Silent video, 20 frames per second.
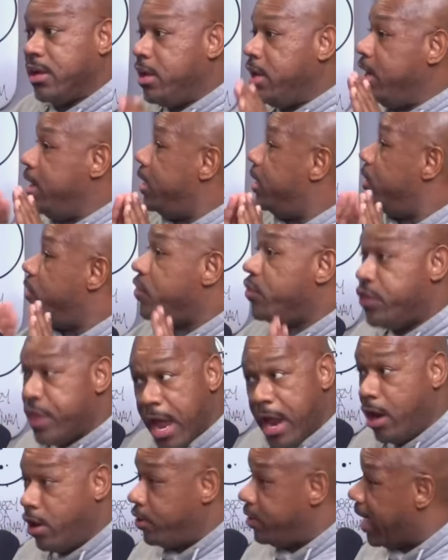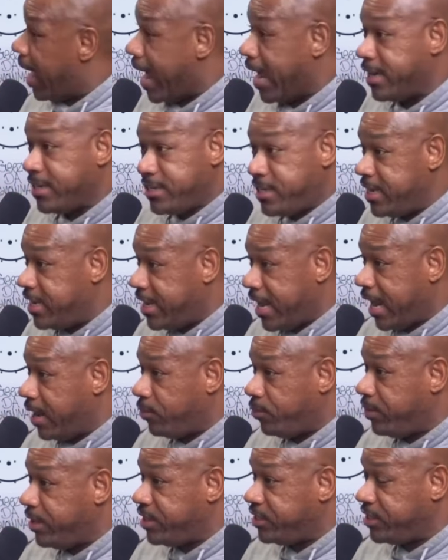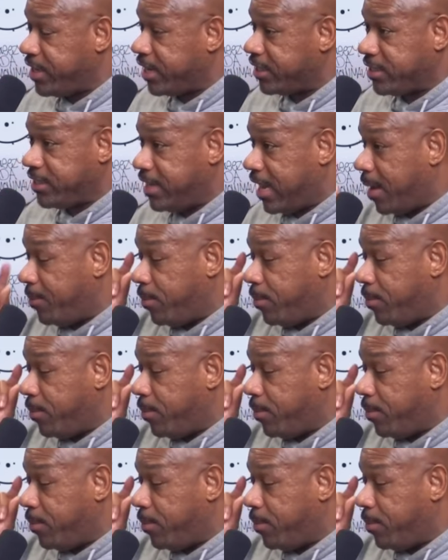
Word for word: Wow. They're not DA rejecting that.